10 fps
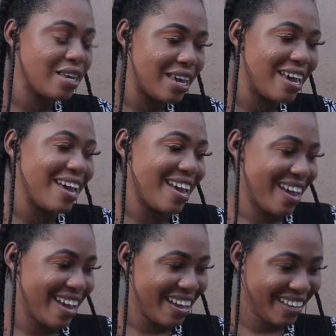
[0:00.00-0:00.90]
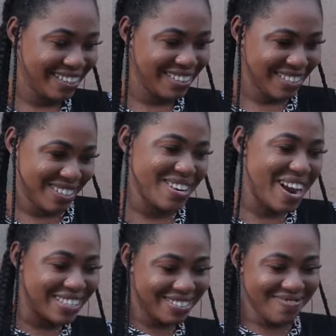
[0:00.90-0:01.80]
Yeah, you
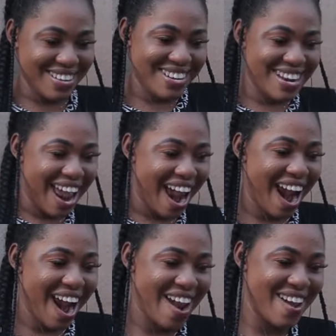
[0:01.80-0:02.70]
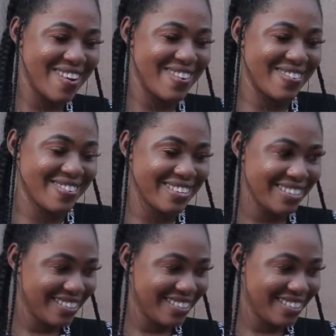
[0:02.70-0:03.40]
trust me now.